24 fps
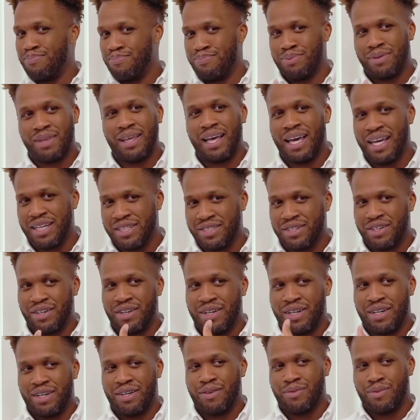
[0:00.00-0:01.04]
pleasure
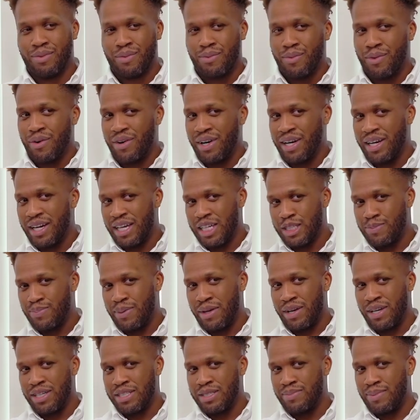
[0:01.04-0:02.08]
and a rewarding
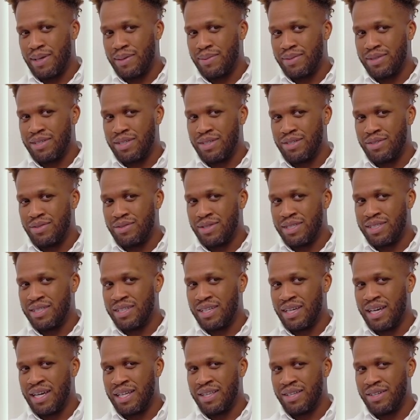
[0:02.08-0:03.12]
experience to be able to do this
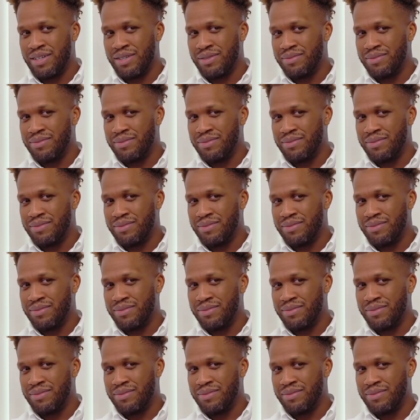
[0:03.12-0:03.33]
together.